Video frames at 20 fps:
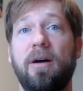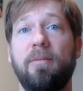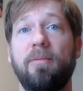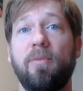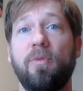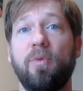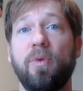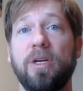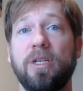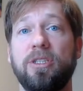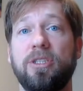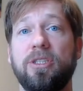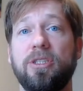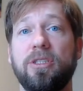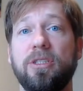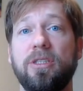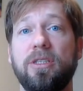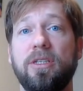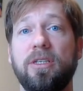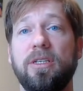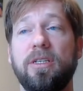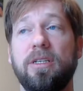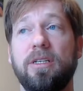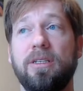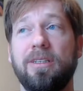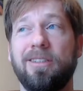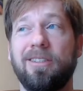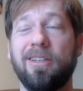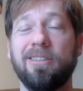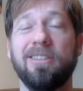which
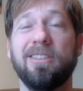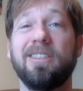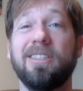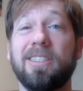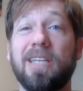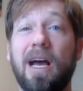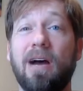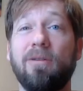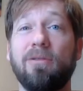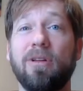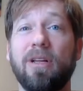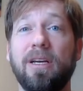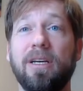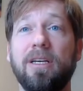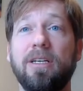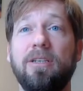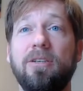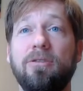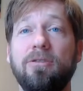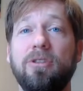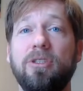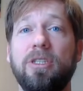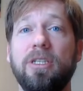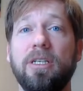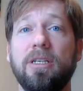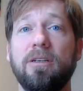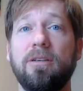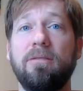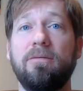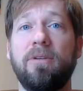doesn't sound like a huge
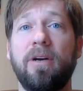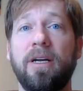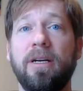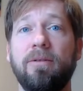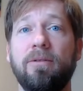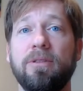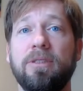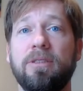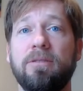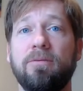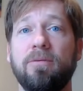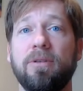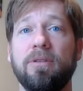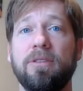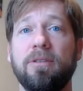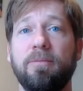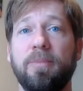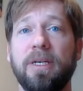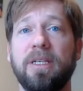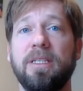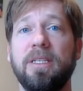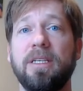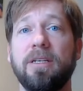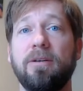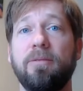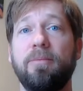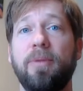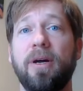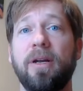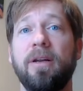deal, right? What's a big
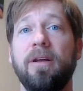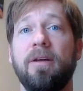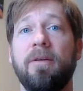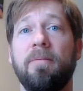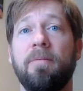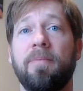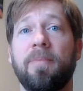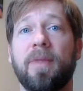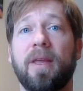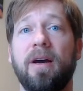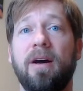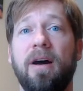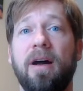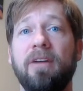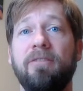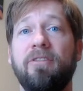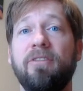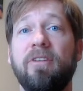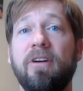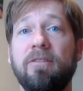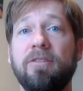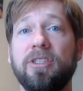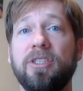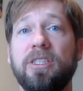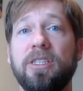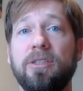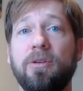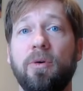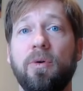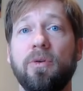deal? But if you've ever
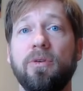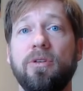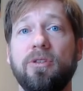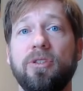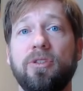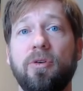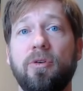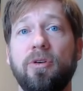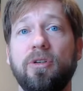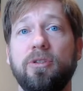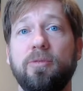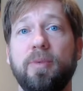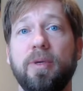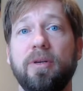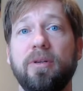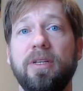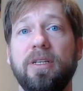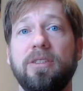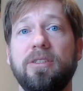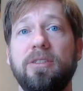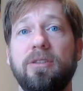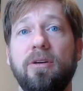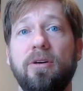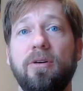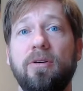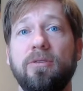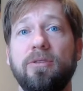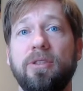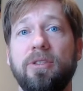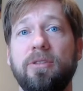seen older storage buildings,
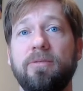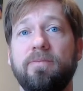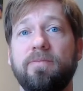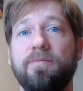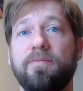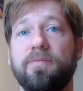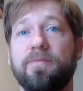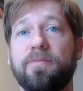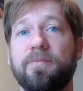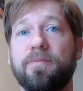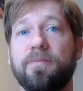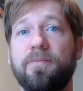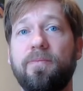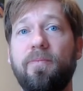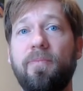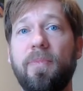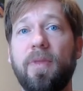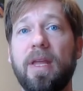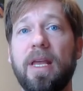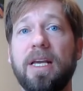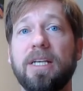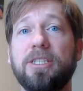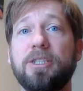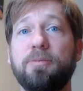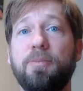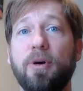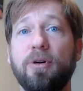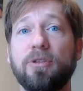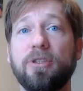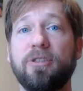those
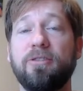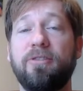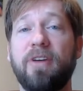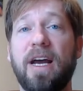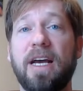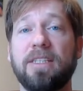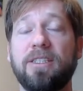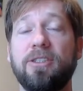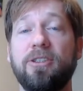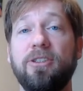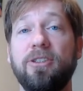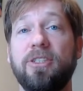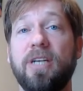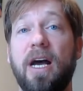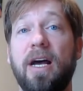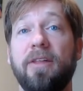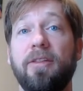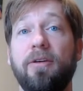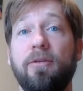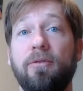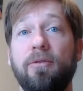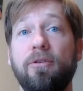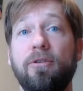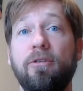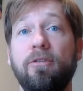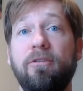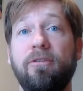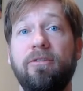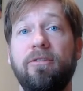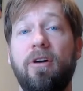exposed fasteners on the
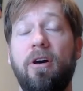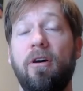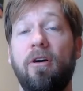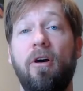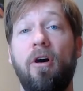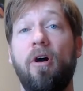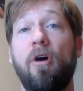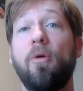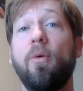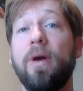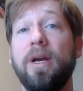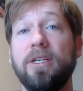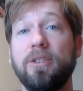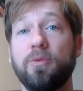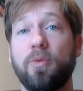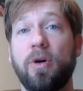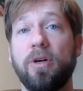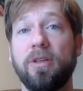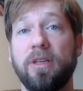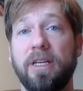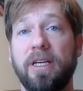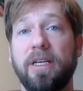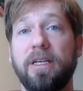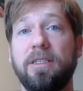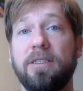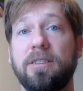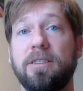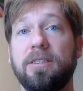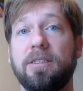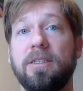roof are always what
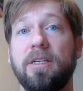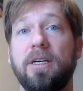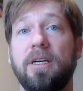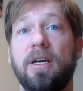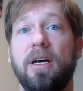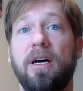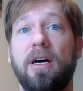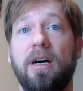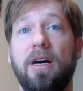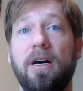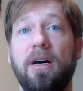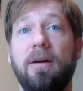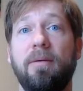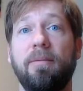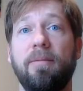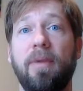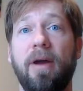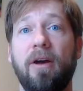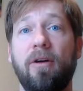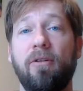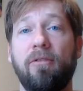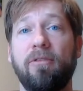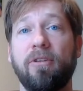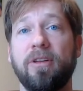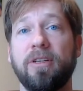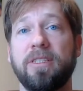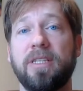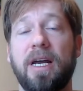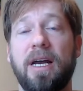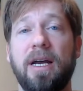leaks. Over
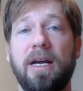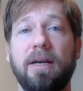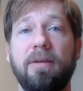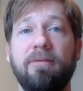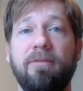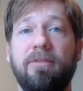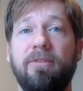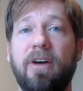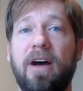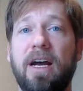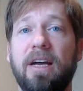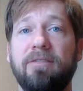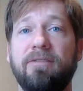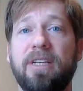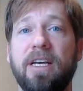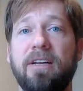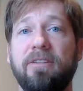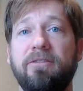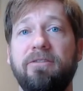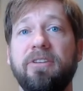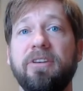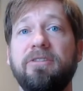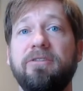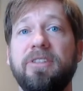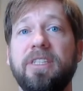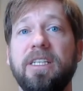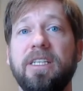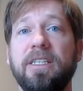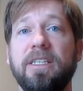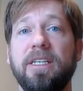the time, 5, 10,
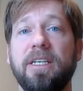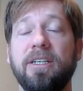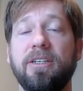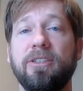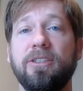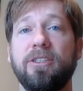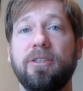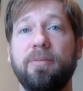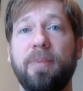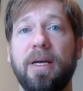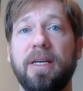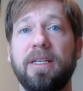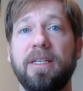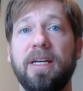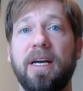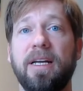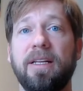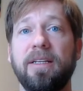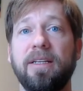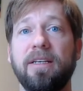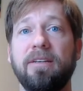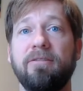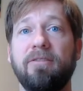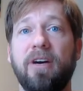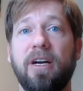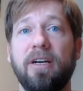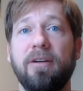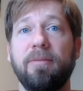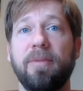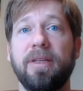15 years, depending on the
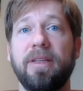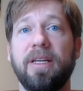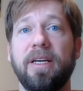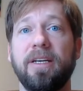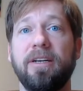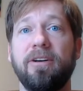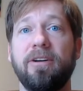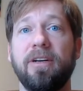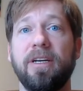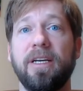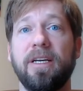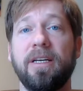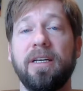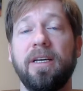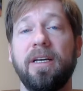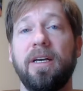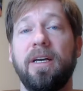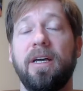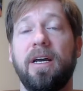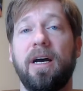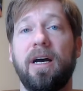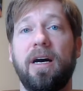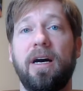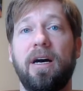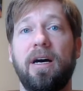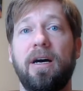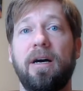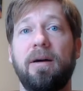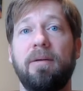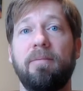environment that you're in,
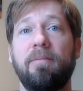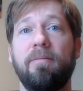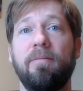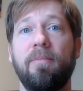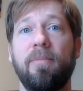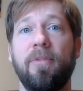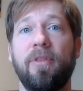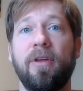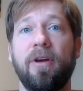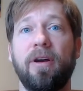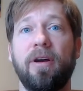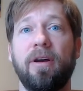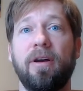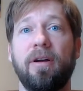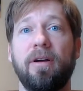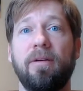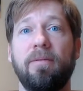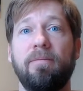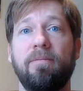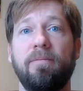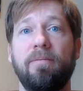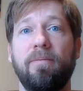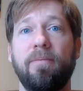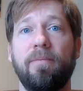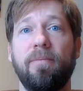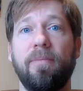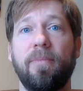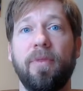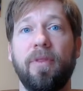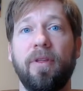
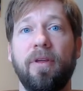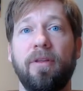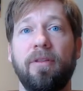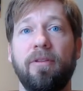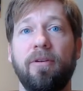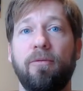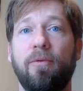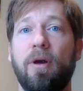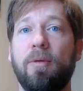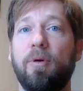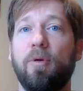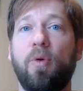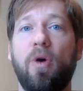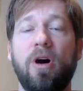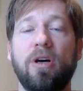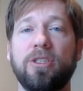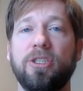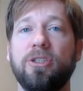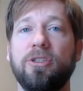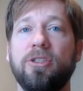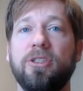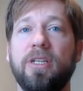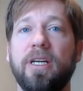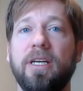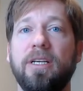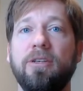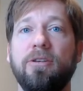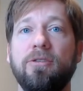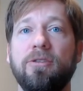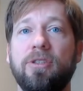the rubber washers
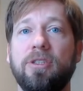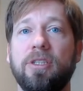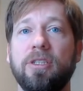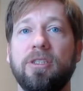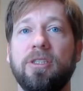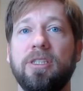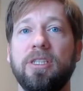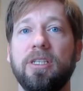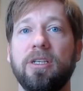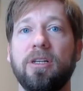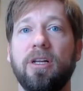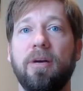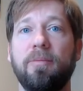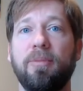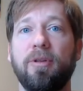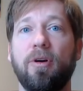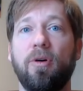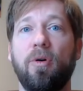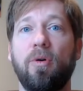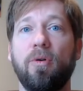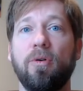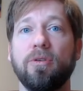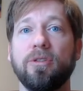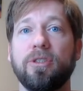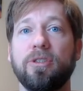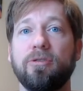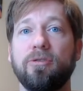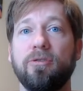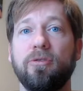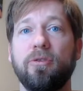they use to seal up the
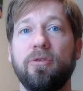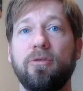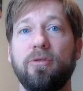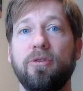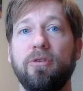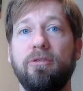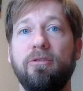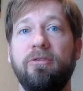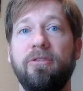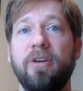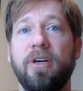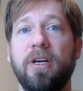holes through the roof